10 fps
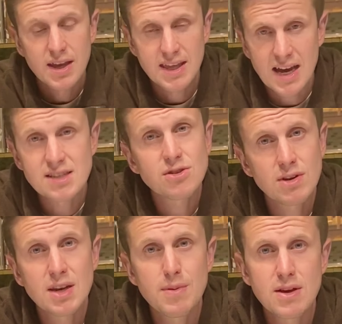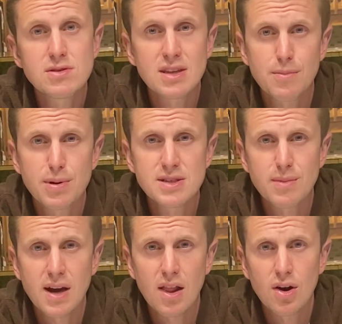Yes, you need to be using the
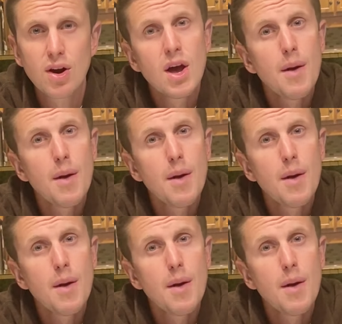Prismacolor,